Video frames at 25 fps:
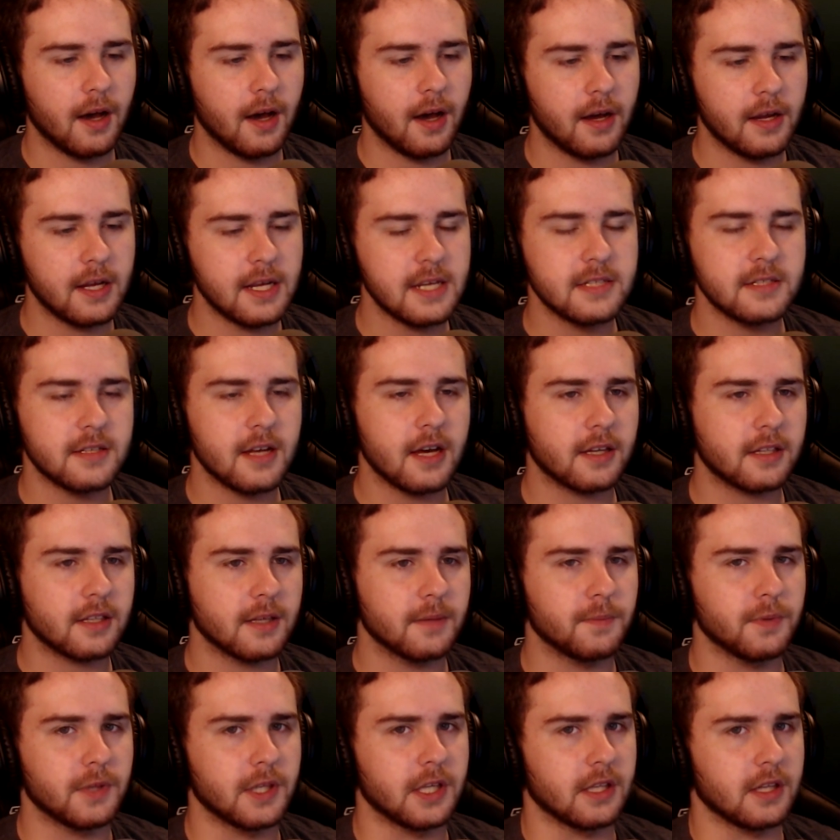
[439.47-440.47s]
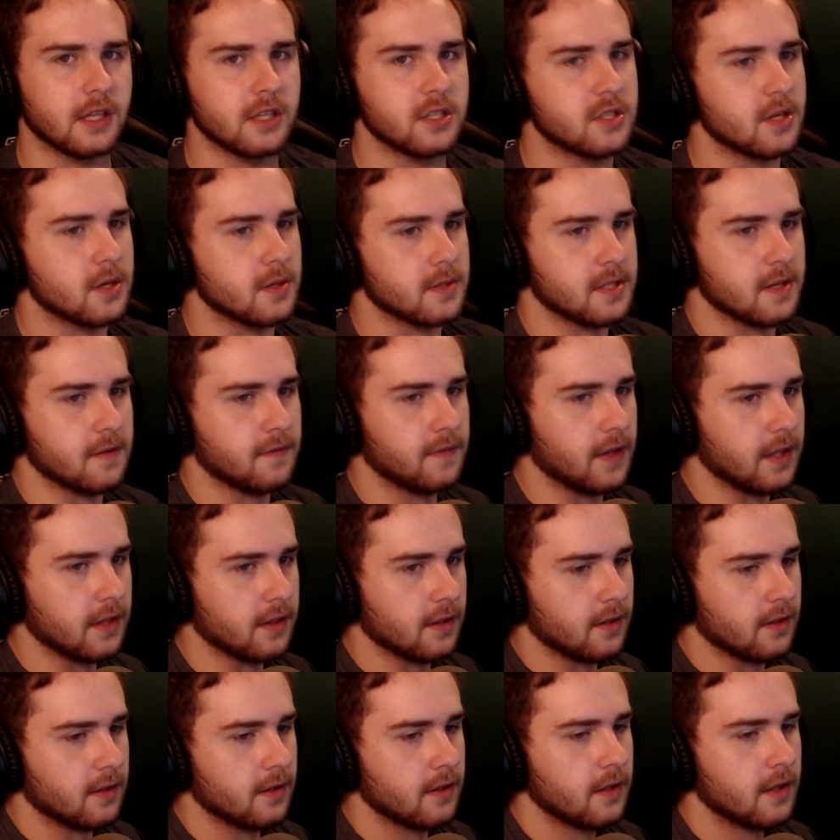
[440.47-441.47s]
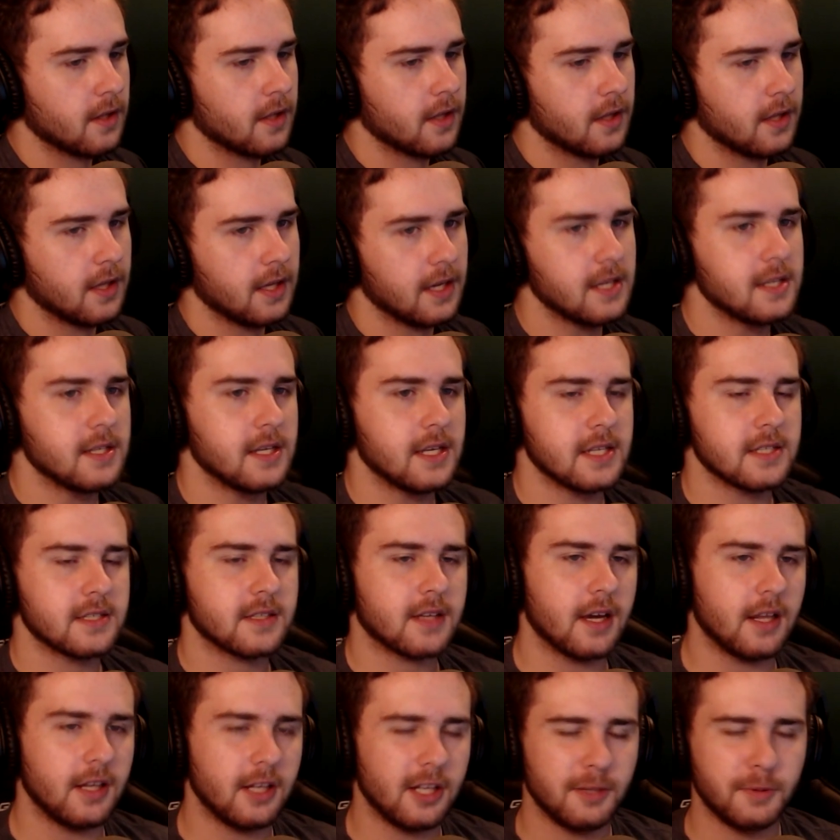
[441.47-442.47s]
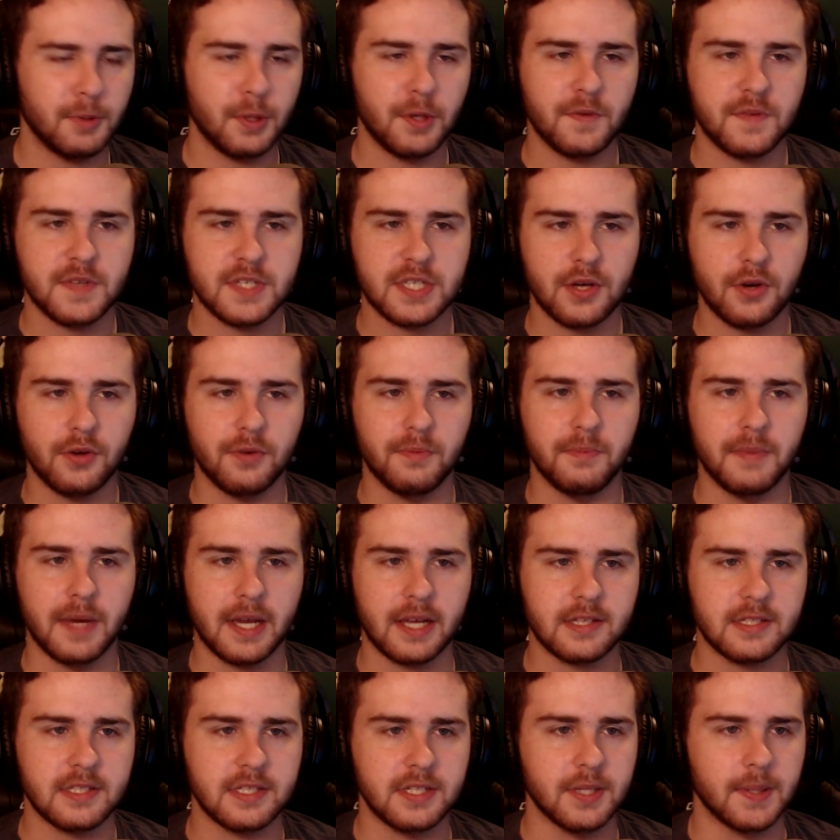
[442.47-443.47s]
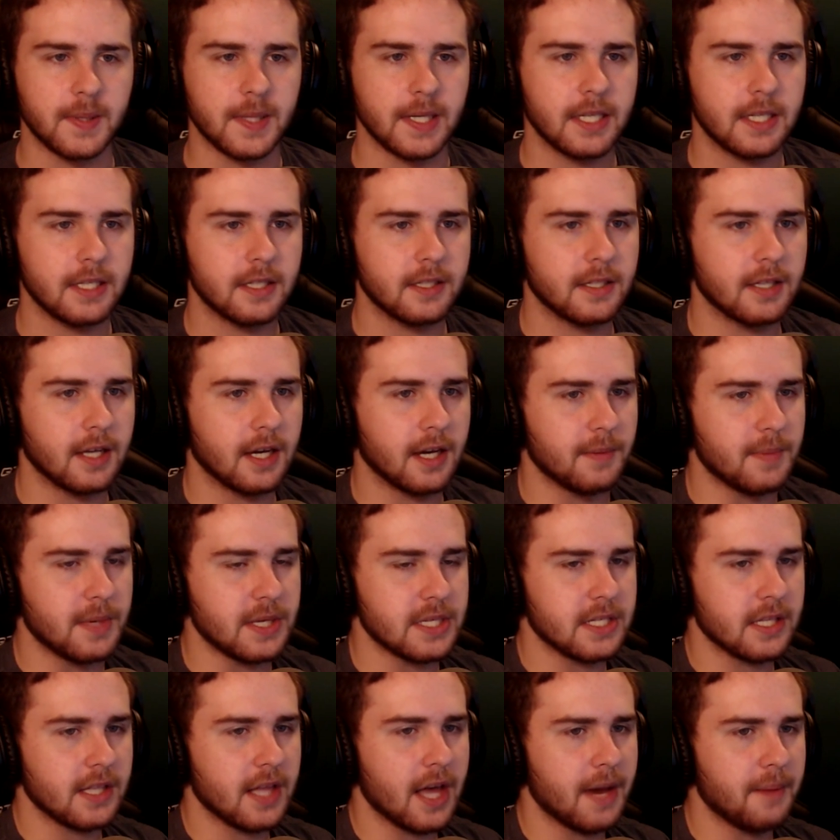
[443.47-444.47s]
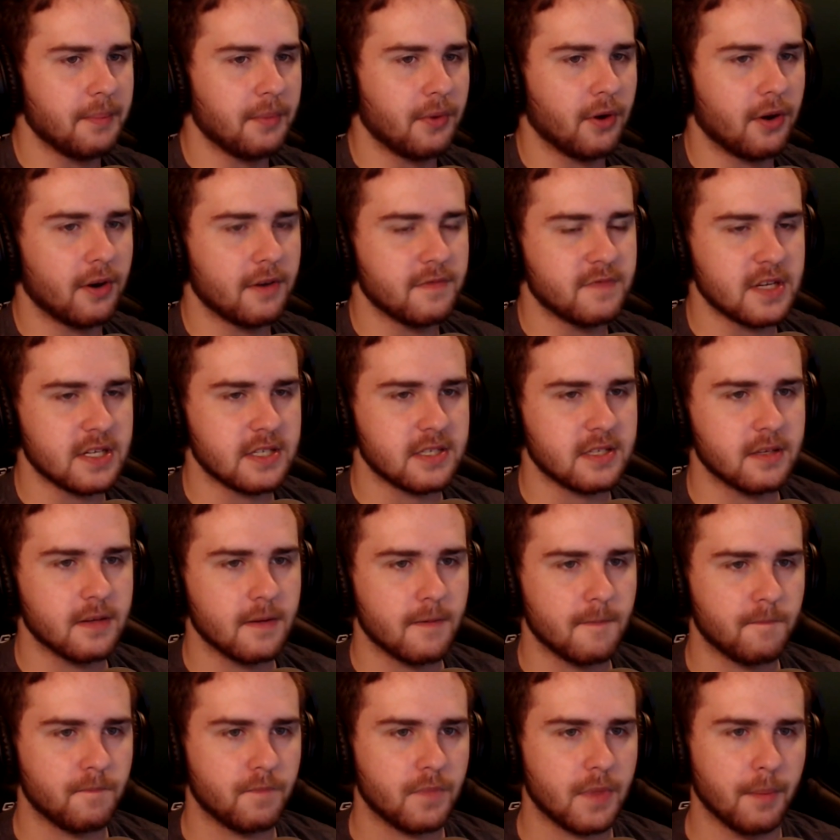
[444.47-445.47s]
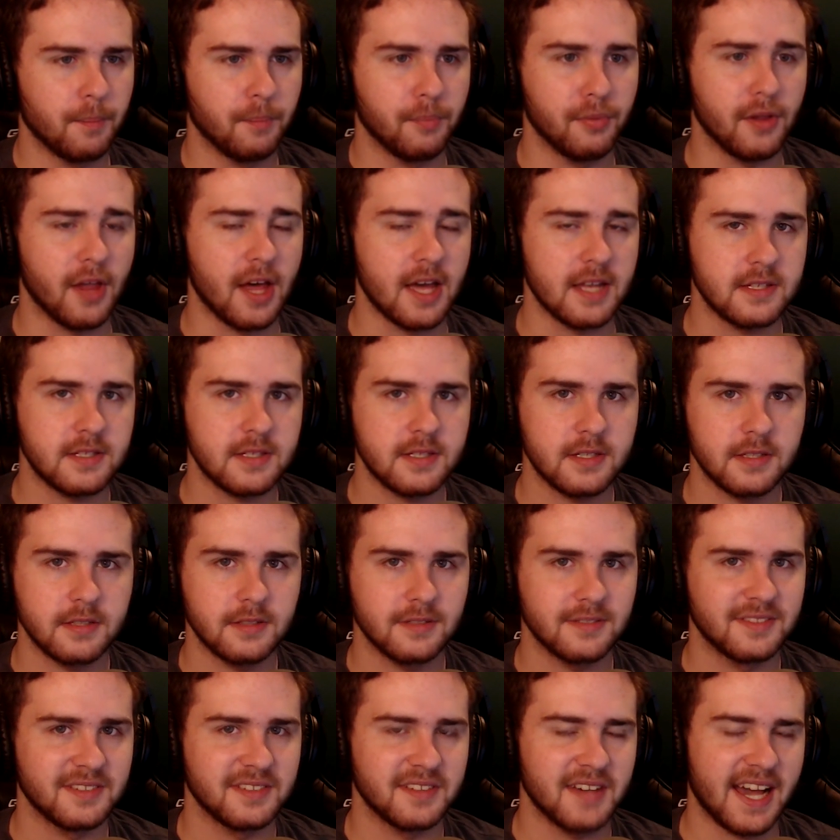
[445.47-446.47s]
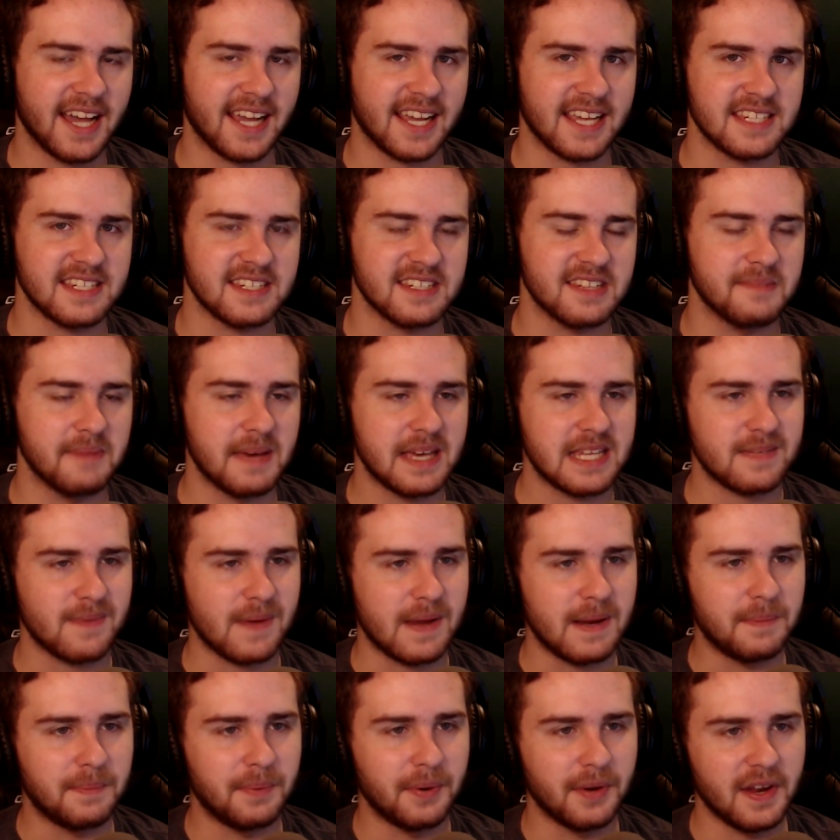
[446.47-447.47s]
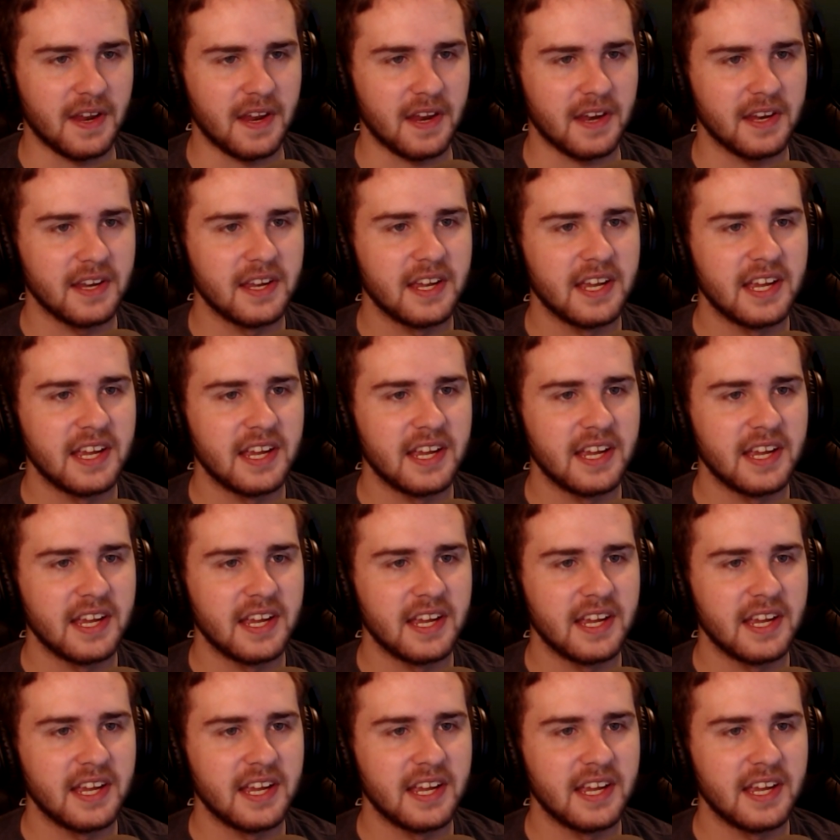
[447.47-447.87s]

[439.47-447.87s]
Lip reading: he's not completely Joseph either. He's got a little bit of his own mix to it. He's a lot more of just blunt, I guess is the best way to put it.